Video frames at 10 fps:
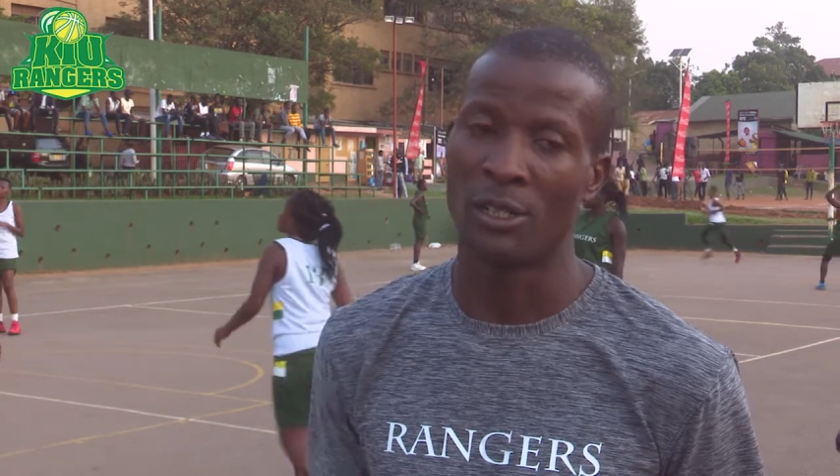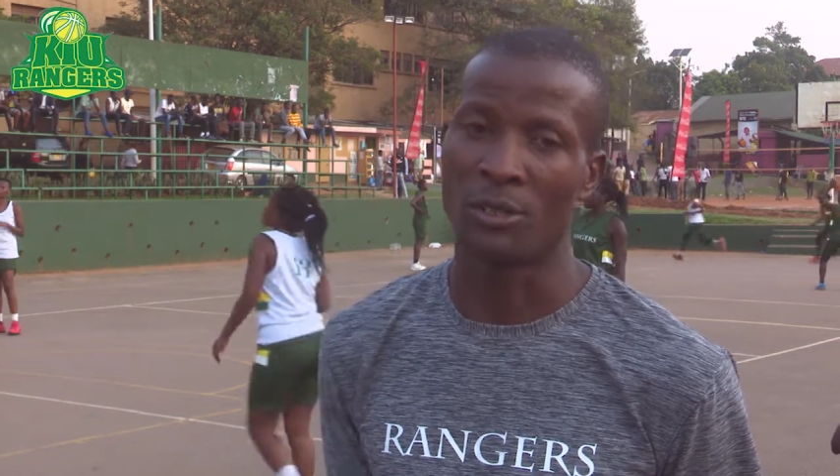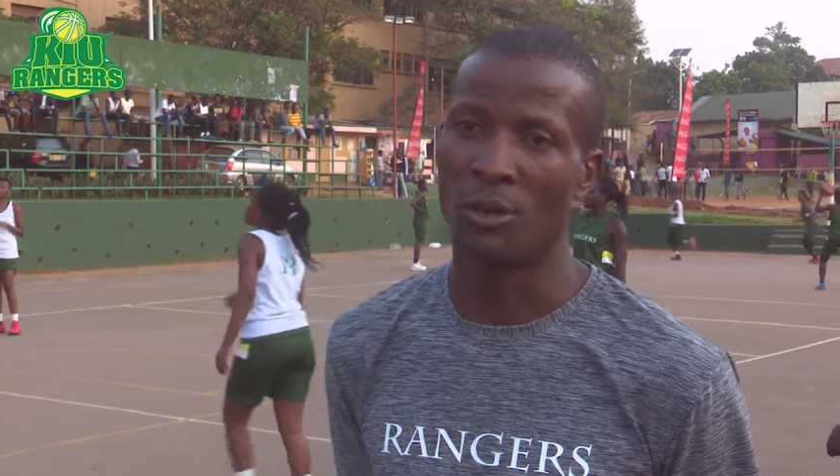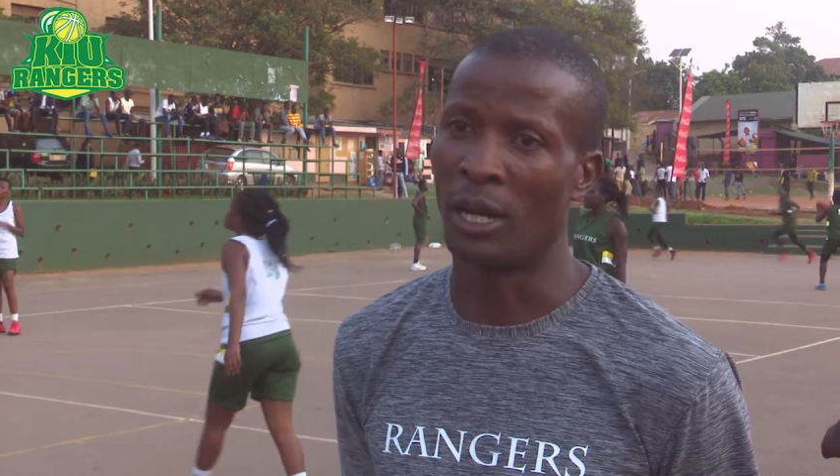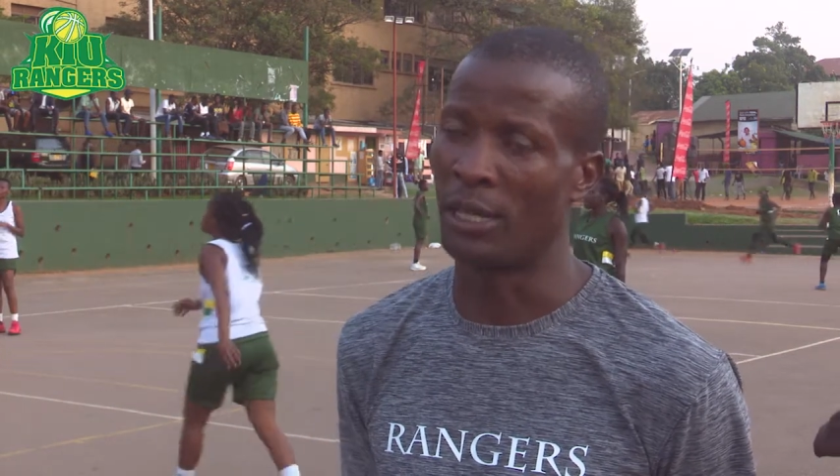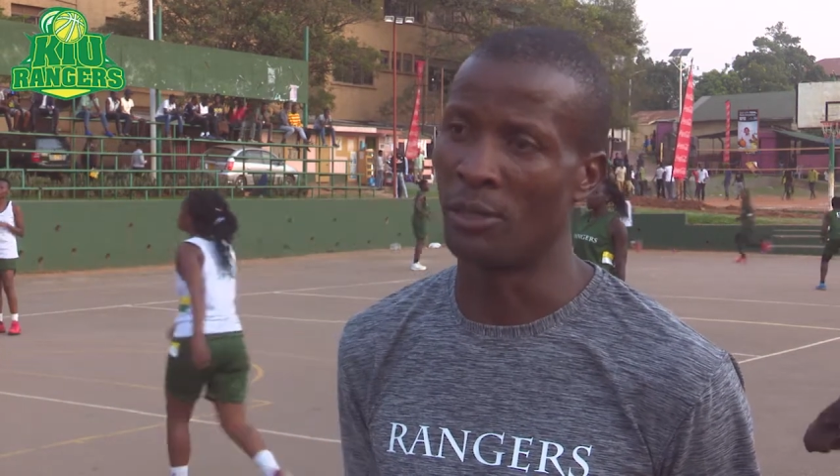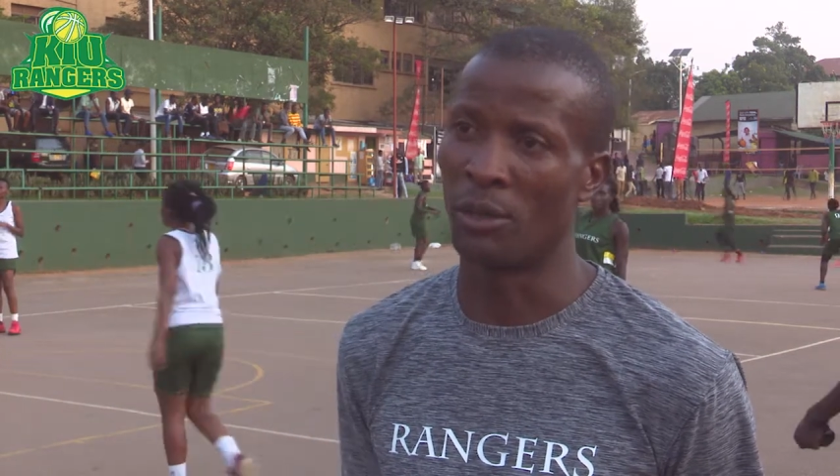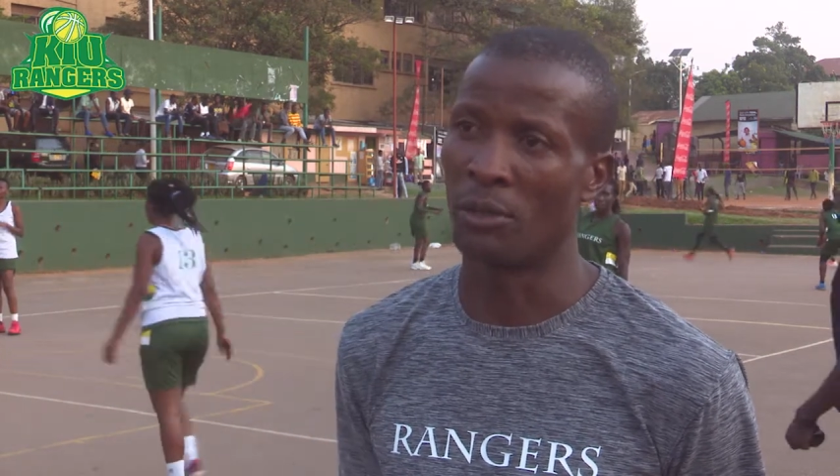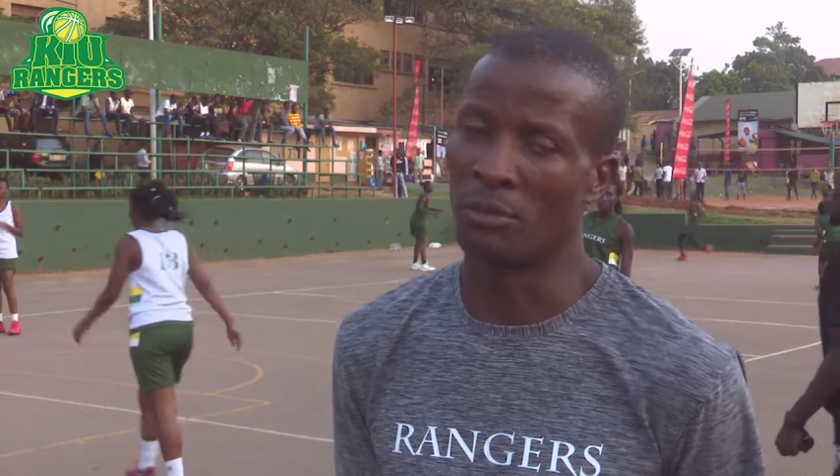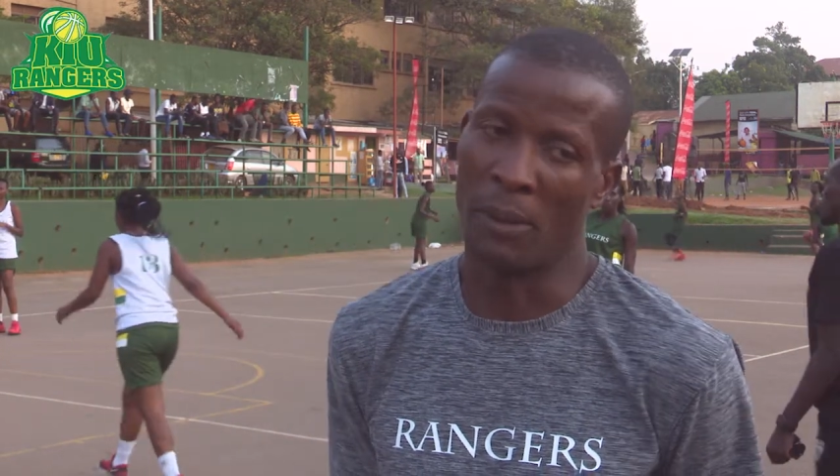So I
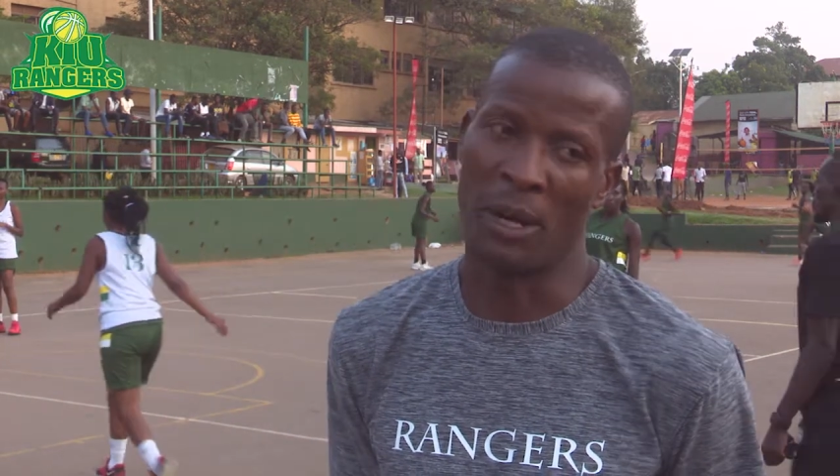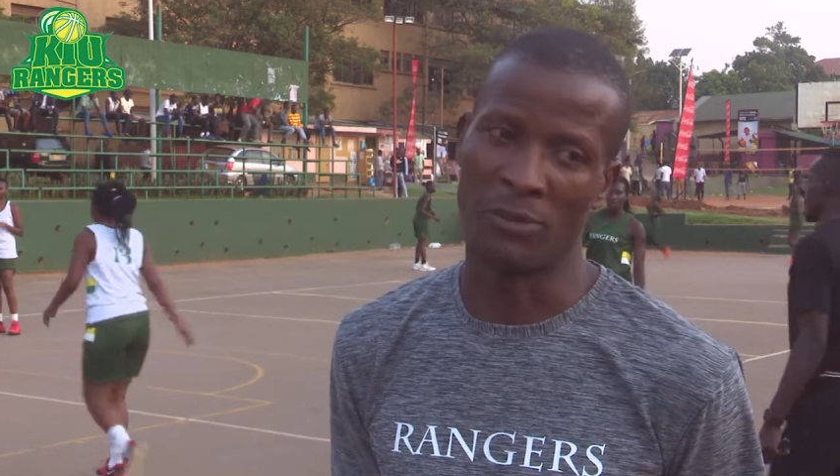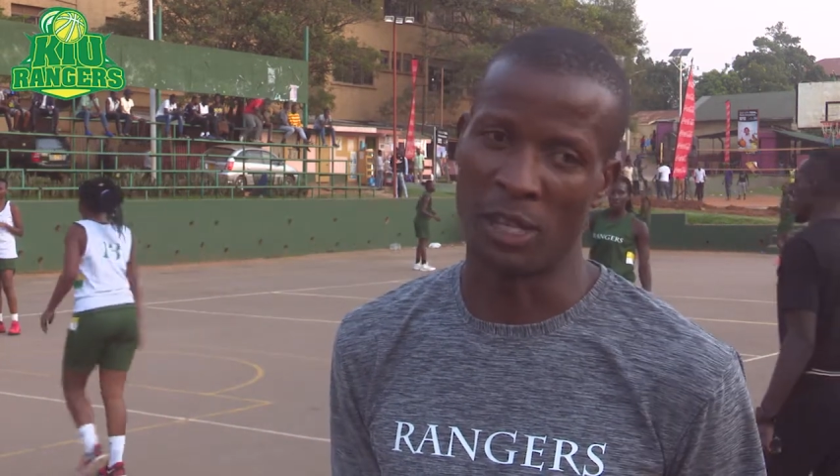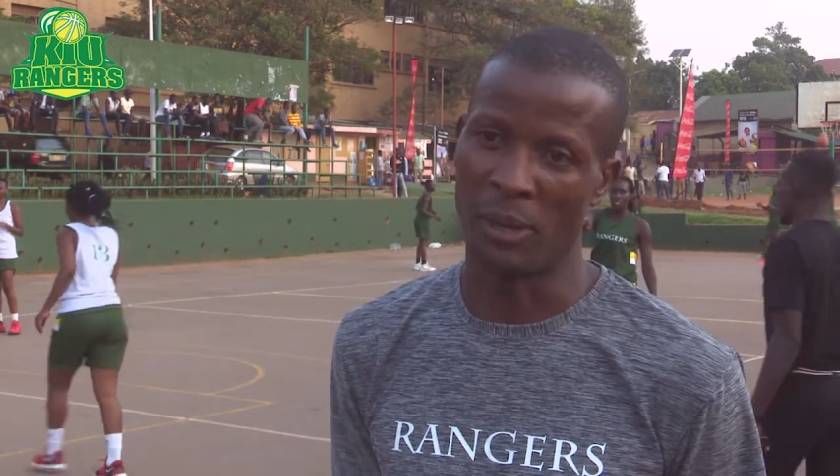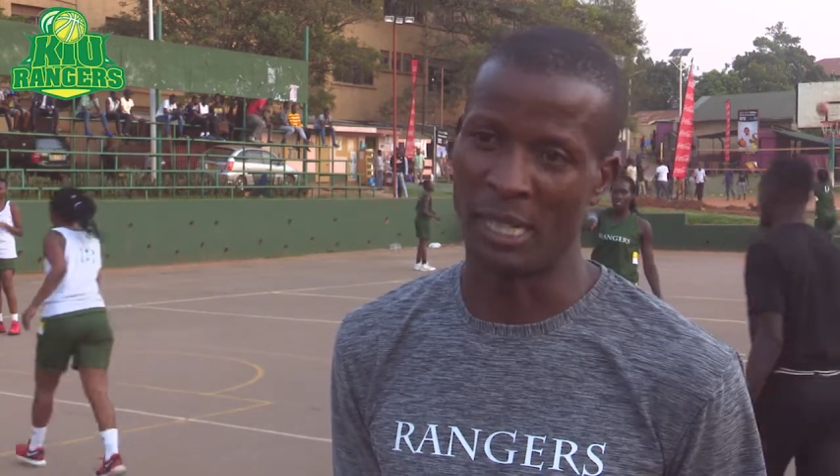know about them.